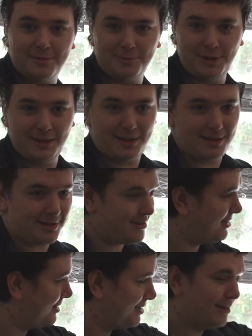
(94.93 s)
and
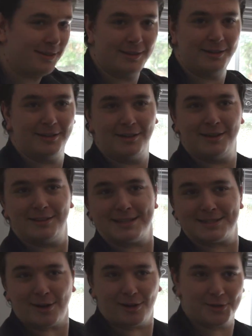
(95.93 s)

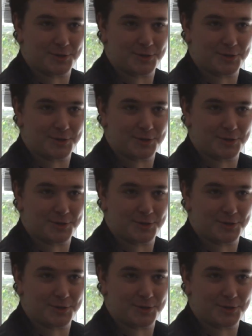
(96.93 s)
let's start our